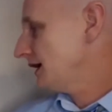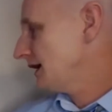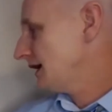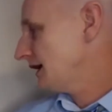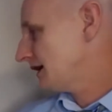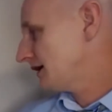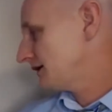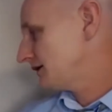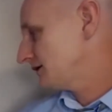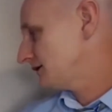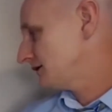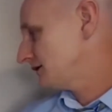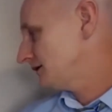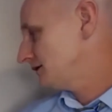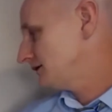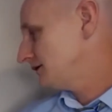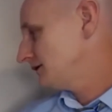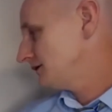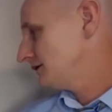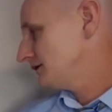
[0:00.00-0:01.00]
And
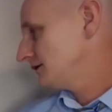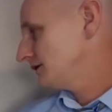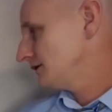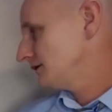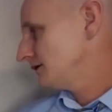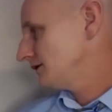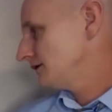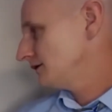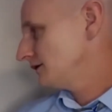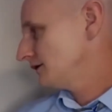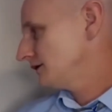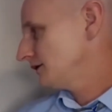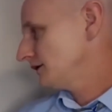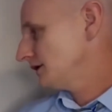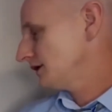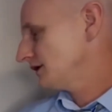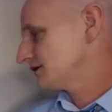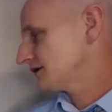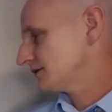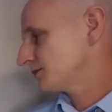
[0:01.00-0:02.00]

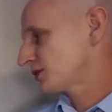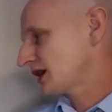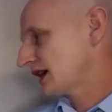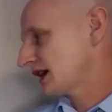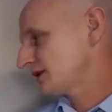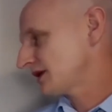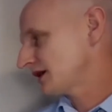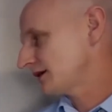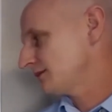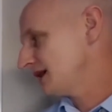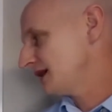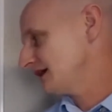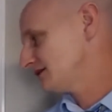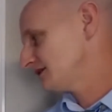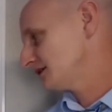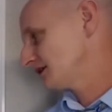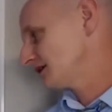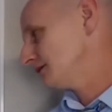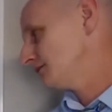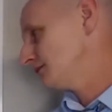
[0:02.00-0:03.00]
it's a primary
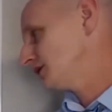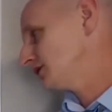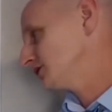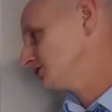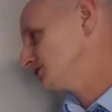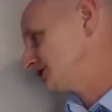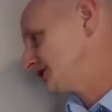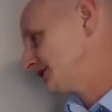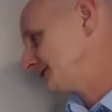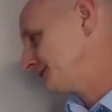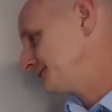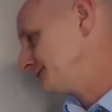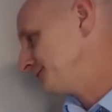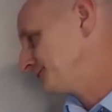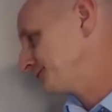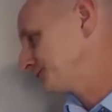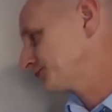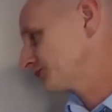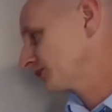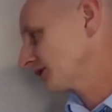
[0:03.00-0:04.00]
basic emotion
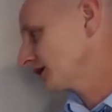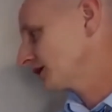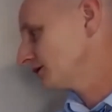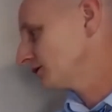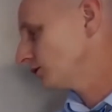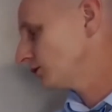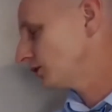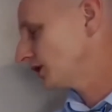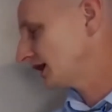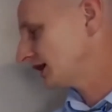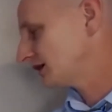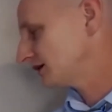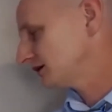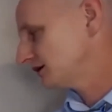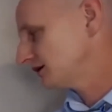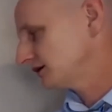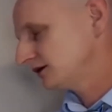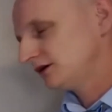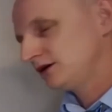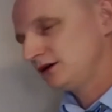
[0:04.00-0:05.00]
where
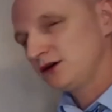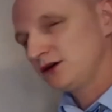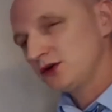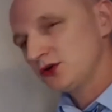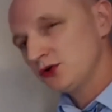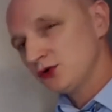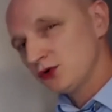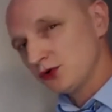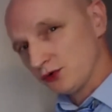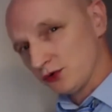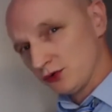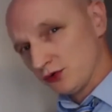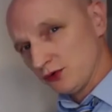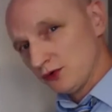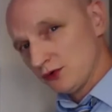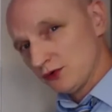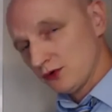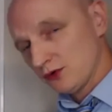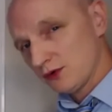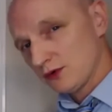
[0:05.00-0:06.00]
you
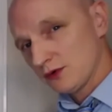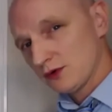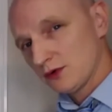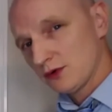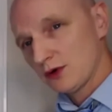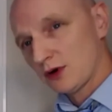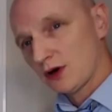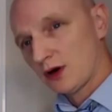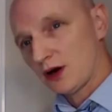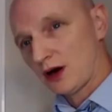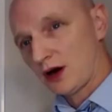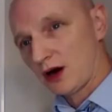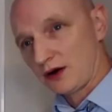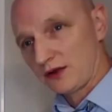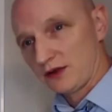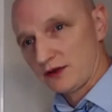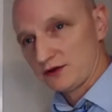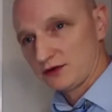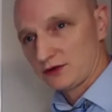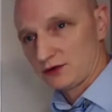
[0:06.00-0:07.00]
are
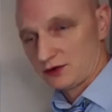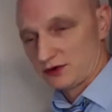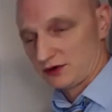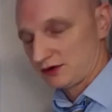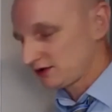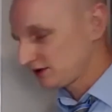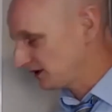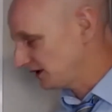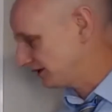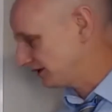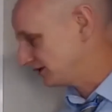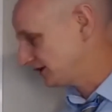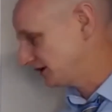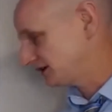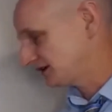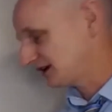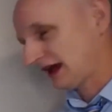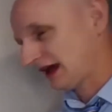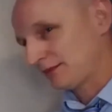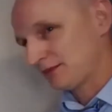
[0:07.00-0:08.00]
the source of
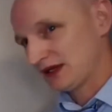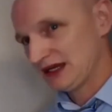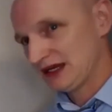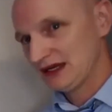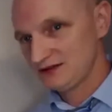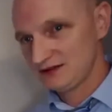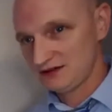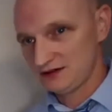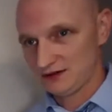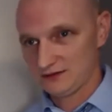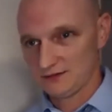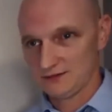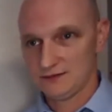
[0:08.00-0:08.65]
contamination.